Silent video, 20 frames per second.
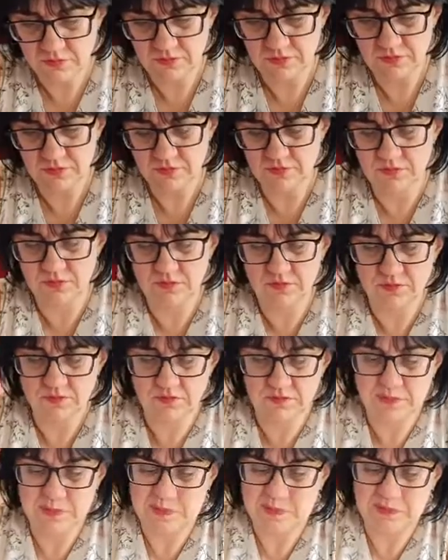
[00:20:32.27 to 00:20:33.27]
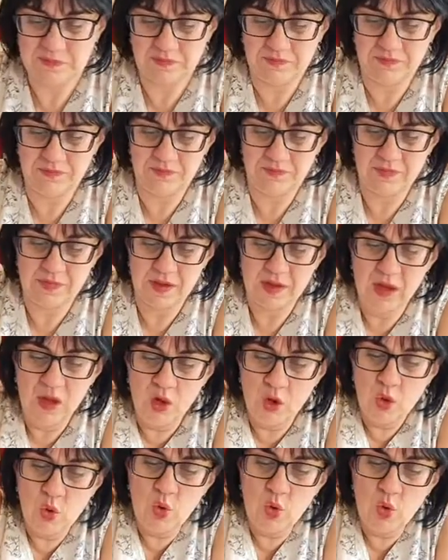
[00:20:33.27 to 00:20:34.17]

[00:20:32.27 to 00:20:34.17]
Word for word: five foot quilt top, please.